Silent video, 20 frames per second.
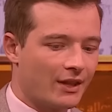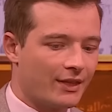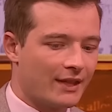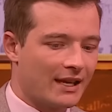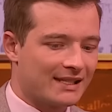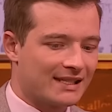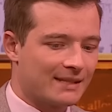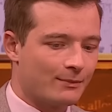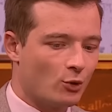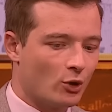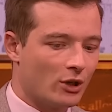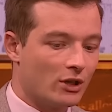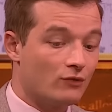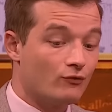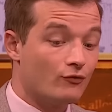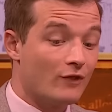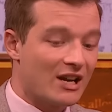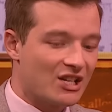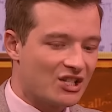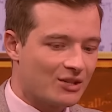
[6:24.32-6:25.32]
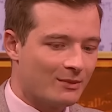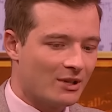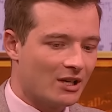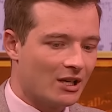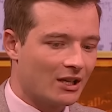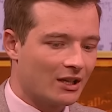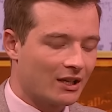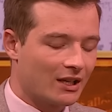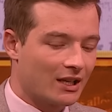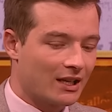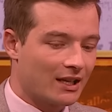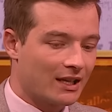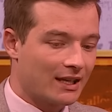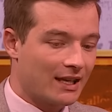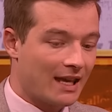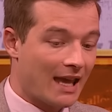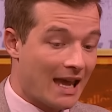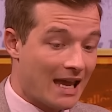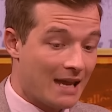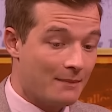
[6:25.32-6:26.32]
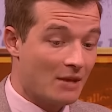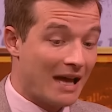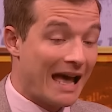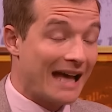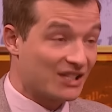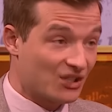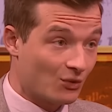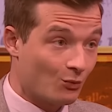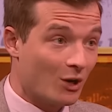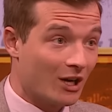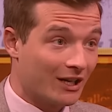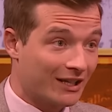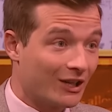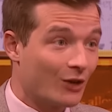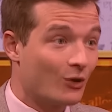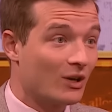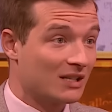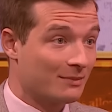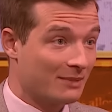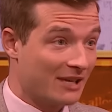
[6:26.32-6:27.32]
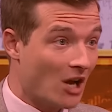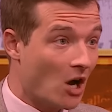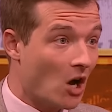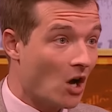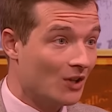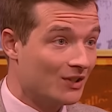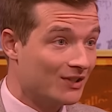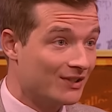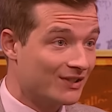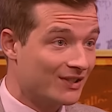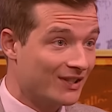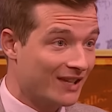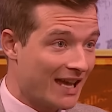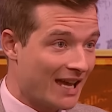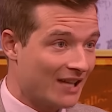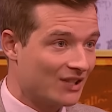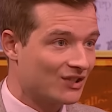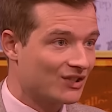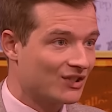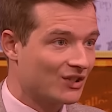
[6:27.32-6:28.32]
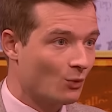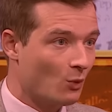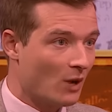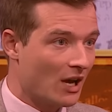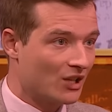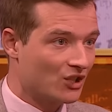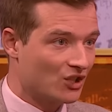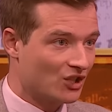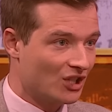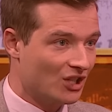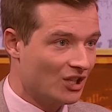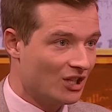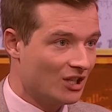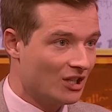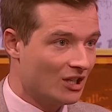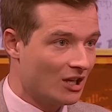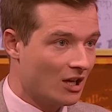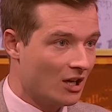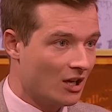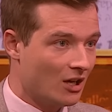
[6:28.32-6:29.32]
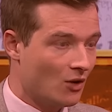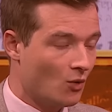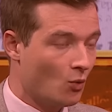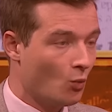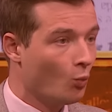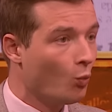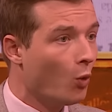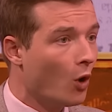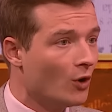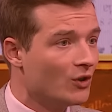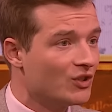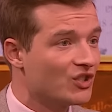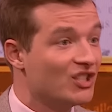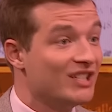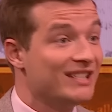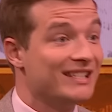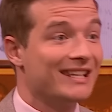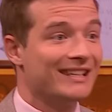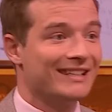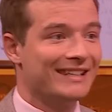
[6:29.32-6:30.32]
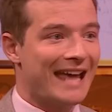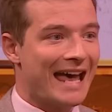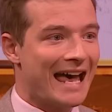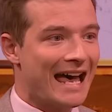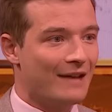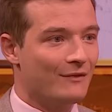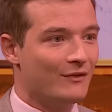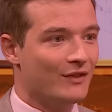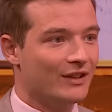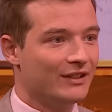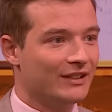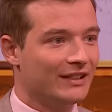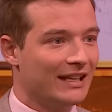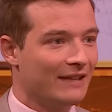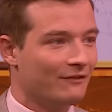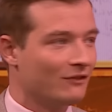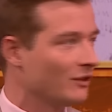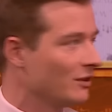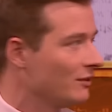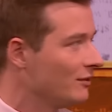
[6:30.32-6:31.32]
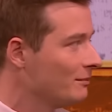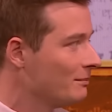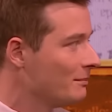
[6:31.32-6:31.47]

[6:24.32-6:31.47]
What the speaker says: that's the point. Reshma had to work incredibly hard to get to where she was. She didn't have an $11